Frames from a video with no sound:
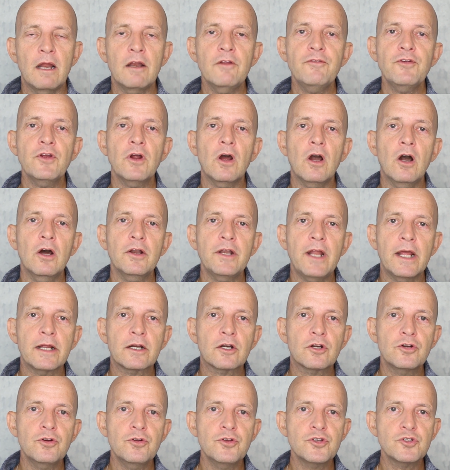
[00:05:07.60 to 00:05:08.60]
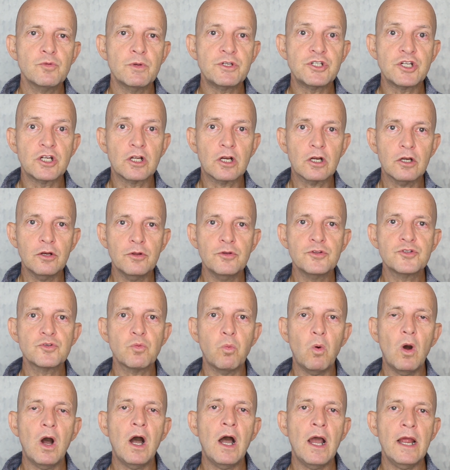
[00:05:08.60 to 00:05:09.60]
Now, if you're on a cruise which includes
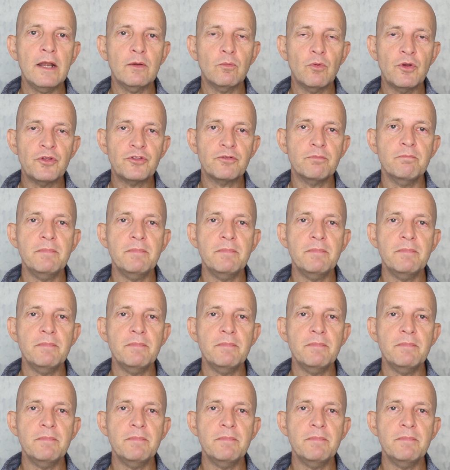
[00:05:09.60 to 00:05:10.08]
wine with